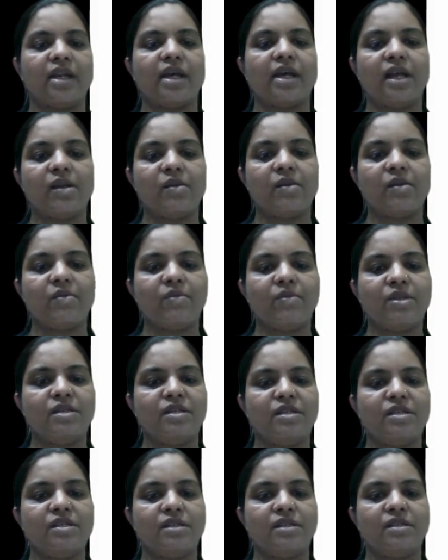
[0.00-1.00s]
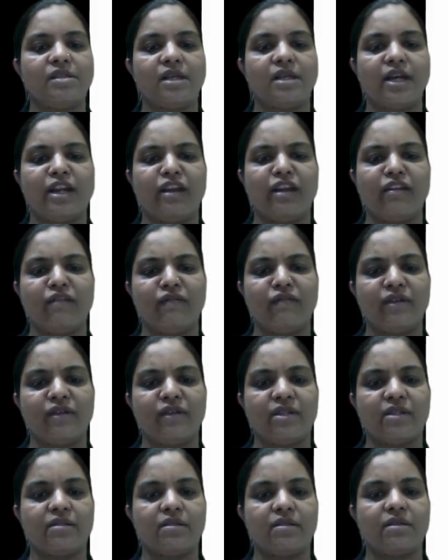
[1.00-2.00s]
help businesses and
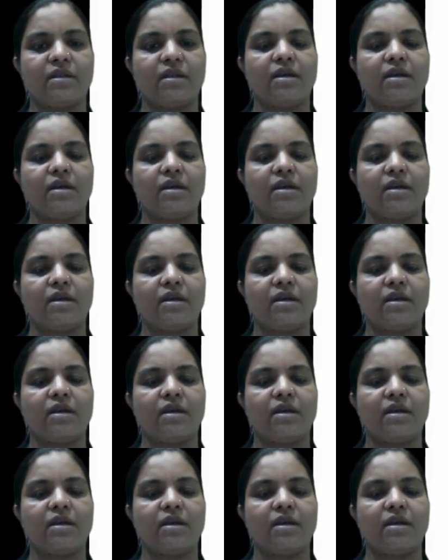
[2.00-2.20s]
investors